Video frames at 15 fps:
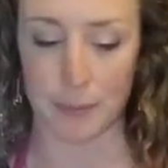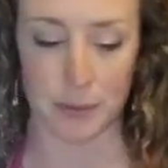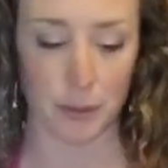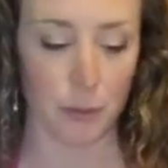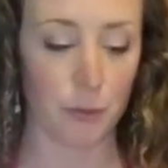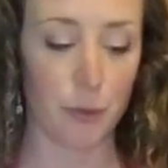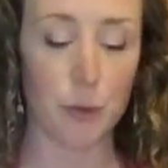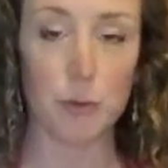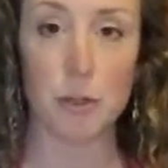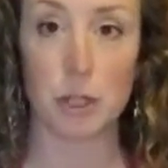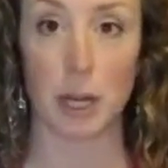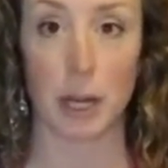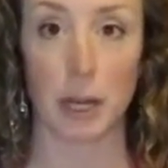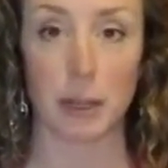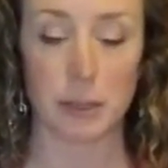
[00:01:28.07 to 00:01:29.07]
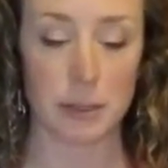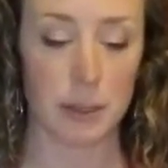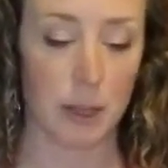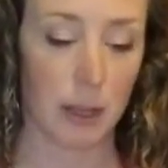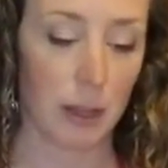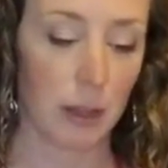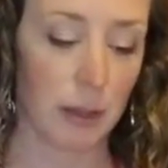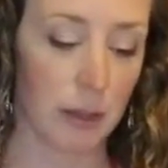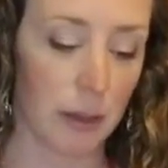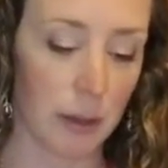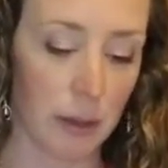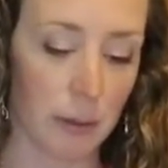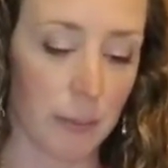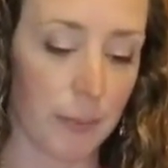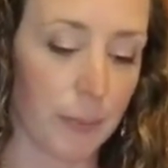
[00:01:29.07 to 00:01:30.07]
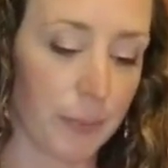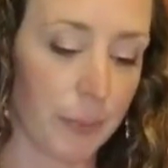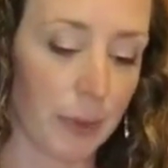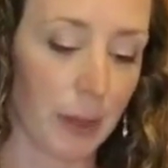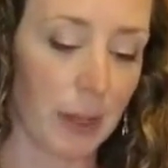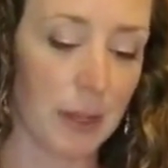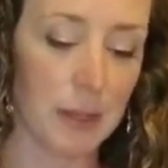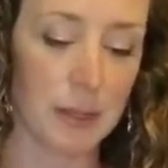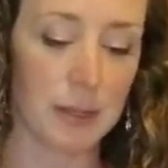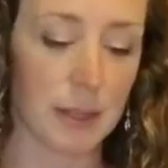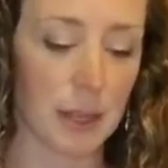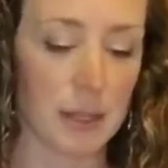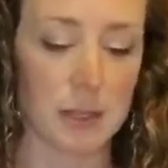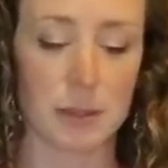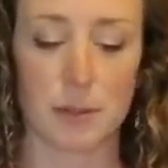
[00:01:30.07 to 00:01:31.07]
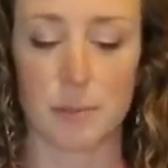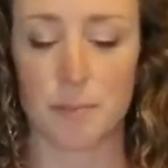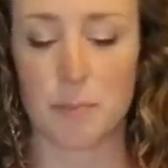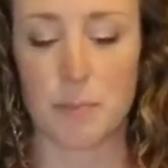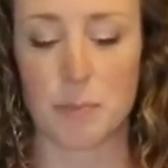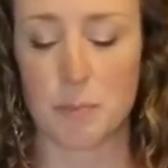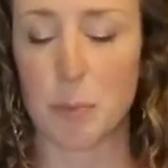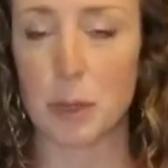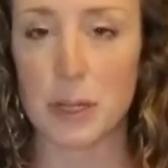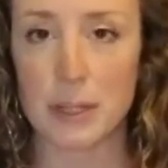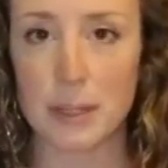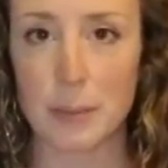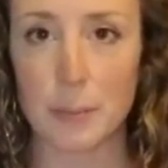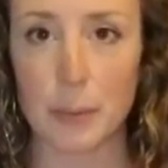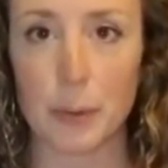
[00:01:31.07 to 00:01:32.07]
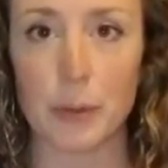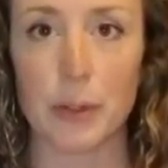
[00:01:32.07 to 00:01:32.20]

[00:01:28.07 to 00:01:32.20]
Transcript: So food chain um, is is pretty simple.